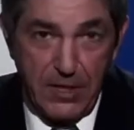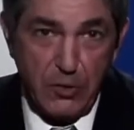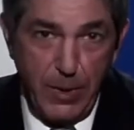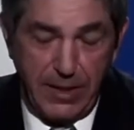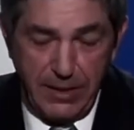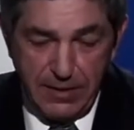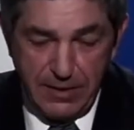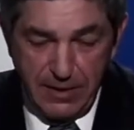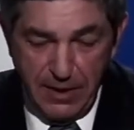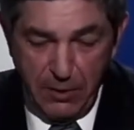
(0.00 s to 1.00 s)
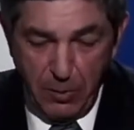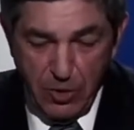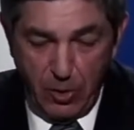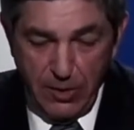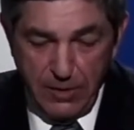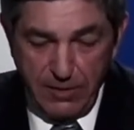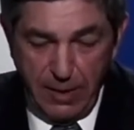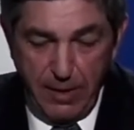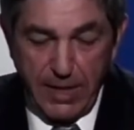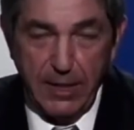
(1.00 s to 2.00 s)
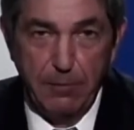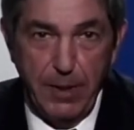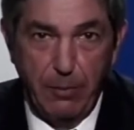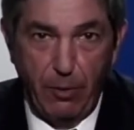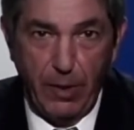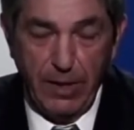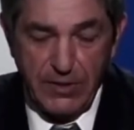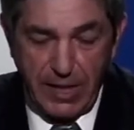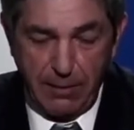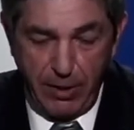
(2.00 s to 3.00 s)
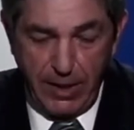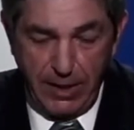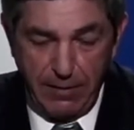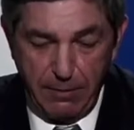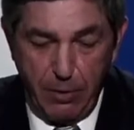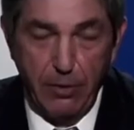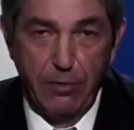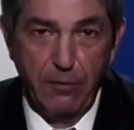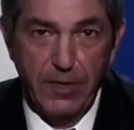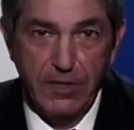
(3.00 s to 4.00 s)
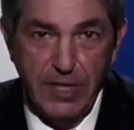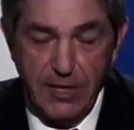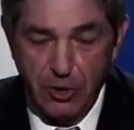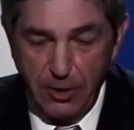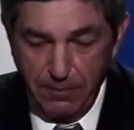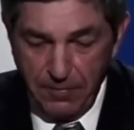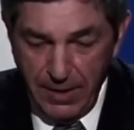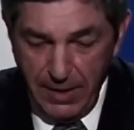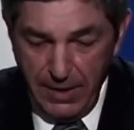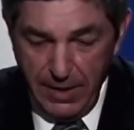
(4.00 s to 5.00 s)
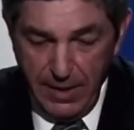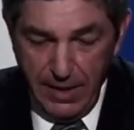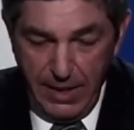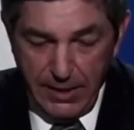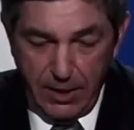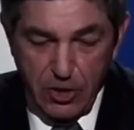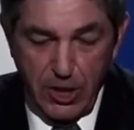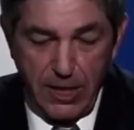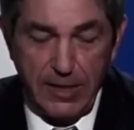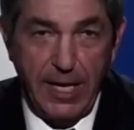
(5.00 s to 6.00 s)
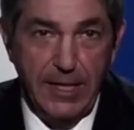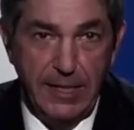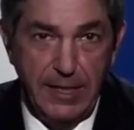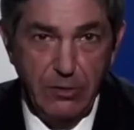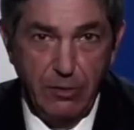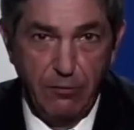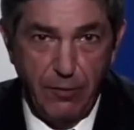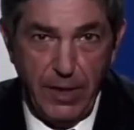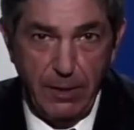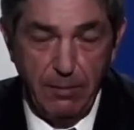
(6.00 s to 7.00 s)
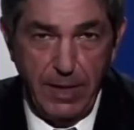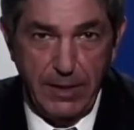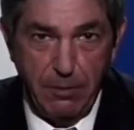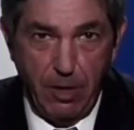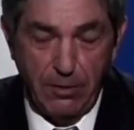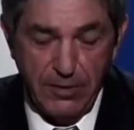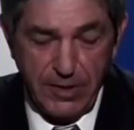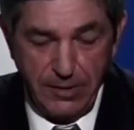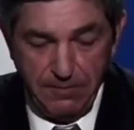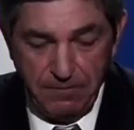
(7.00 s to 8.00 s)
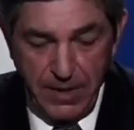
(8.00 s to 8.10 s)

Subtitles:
This weekend, we joined the American people in celebrating the birth of this nation and our shared ideals of freedom and democracy.